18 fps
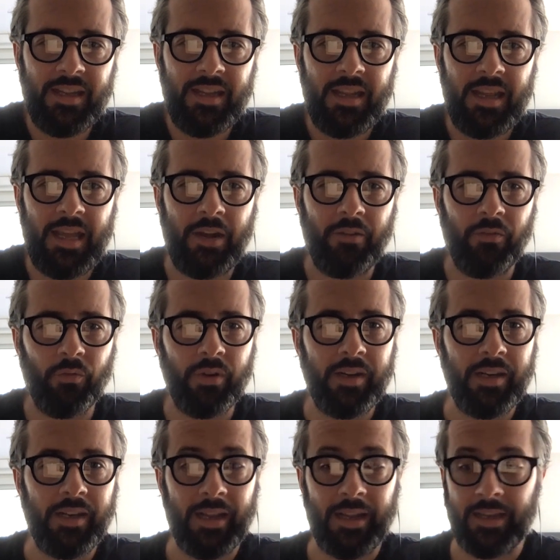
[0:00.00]
And I've
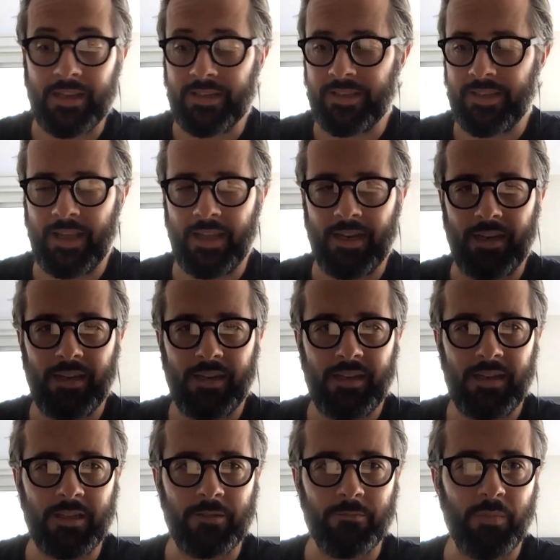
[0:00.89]
realized that
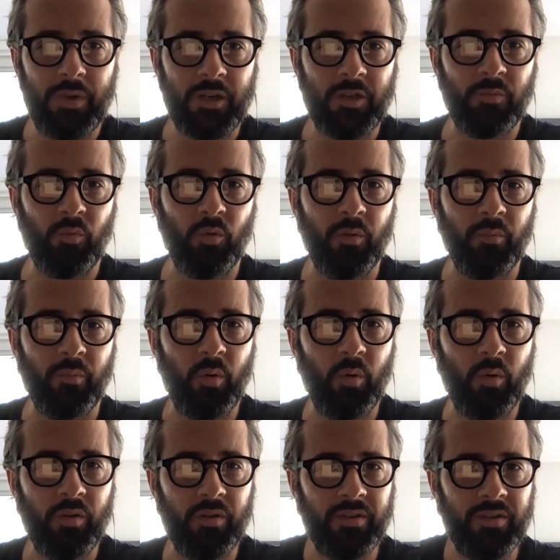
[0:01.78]
it's much more
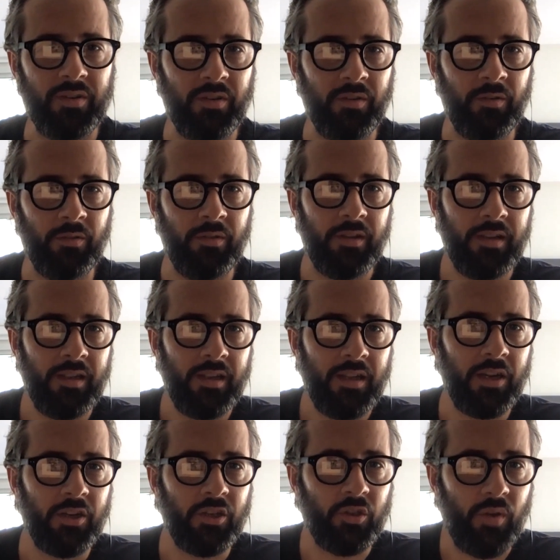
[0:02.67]
important to
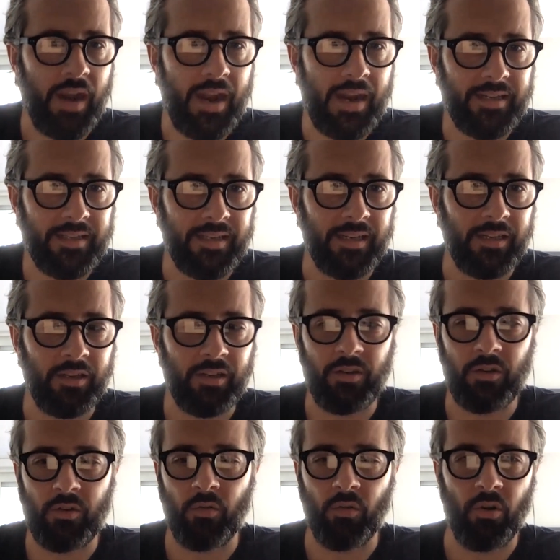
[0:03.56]
attract
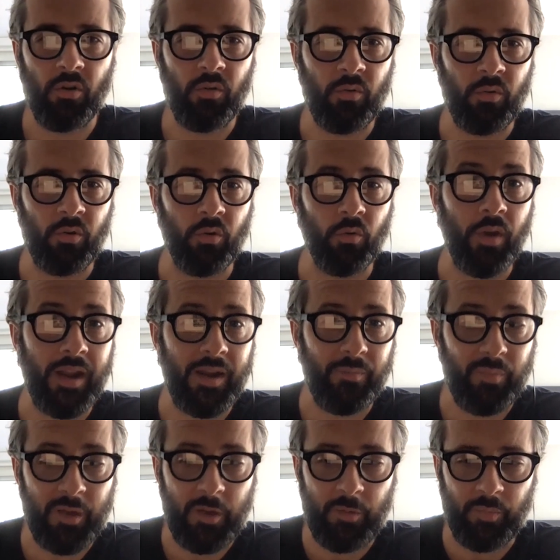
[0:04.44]
and grow
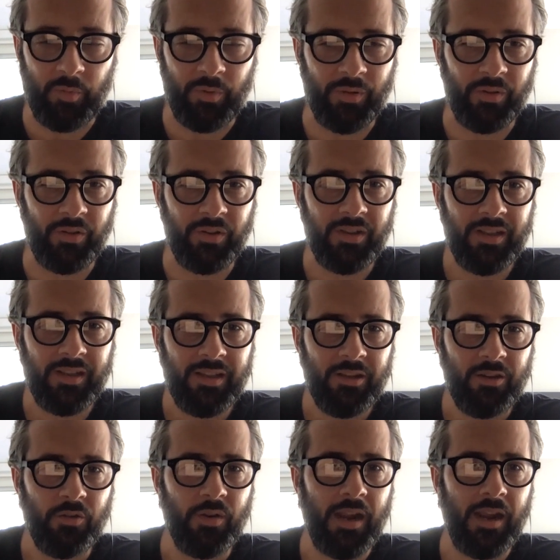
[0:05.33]
great people
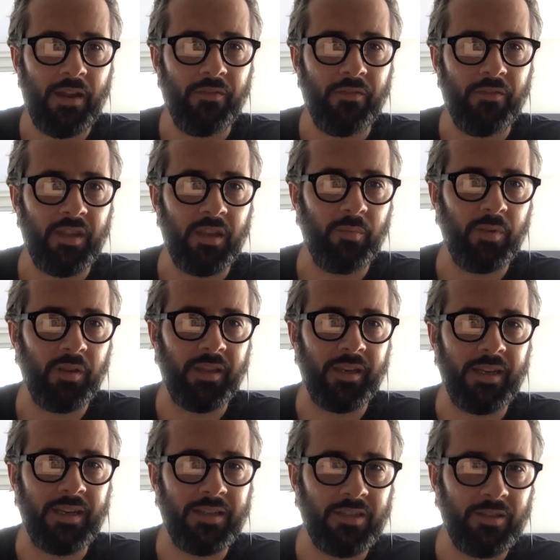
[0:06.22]
who have the
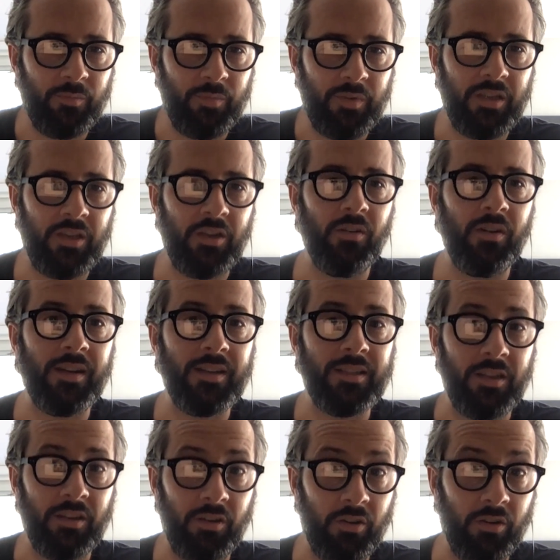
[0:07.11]
ability to be curious
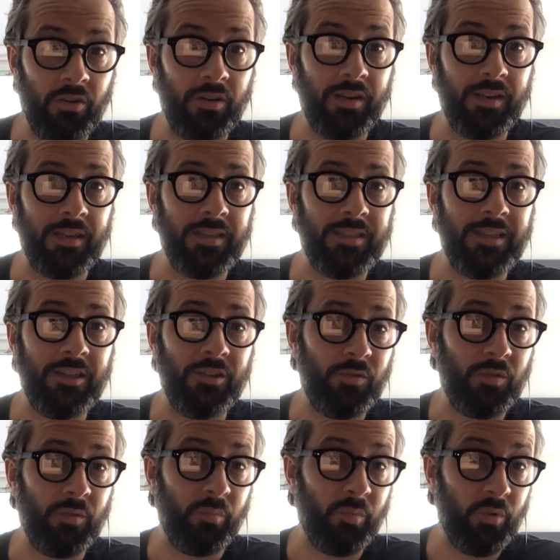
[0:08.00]
and learn and continue
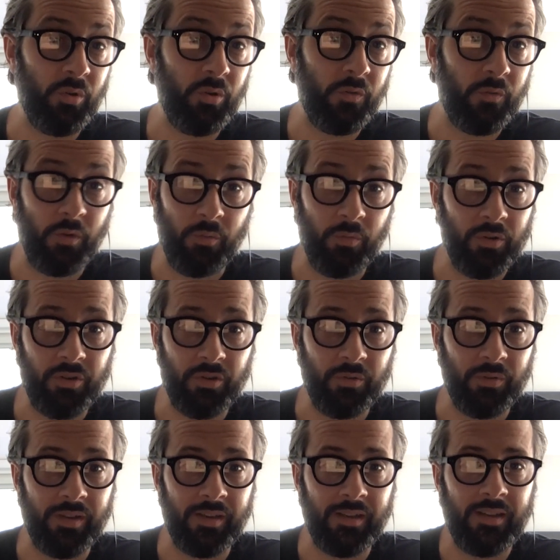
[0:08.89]
to improve what we're
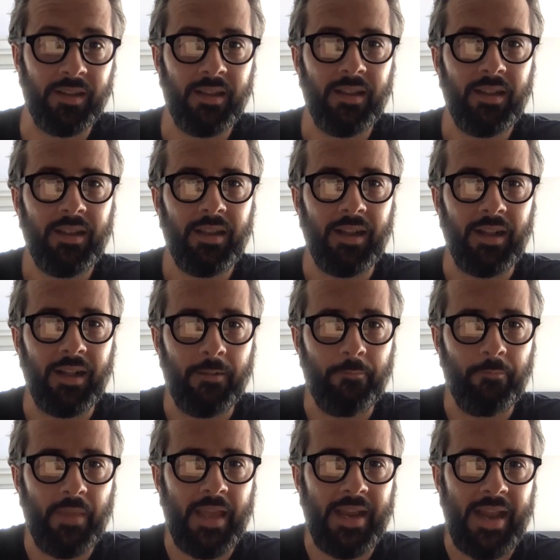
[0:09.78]
doing,
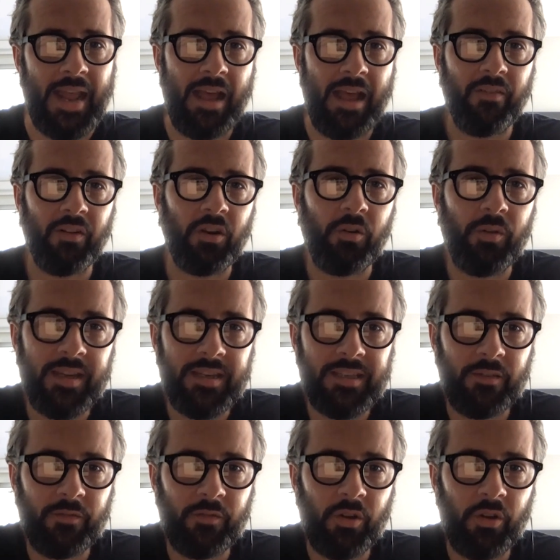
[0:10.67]
and have a
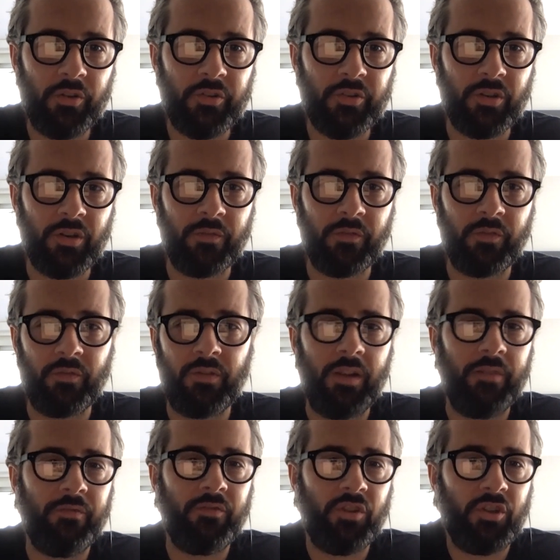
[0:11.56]
cohesive culture of
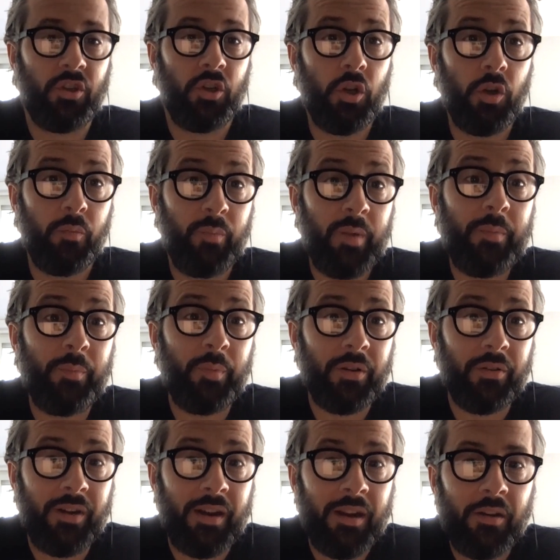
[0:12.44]
just good people
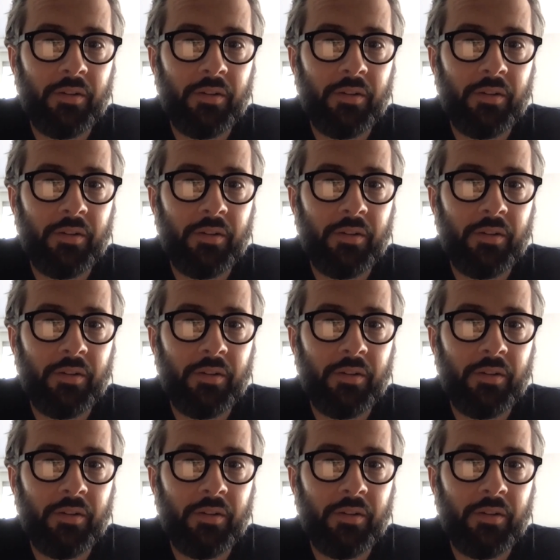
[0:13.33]
around.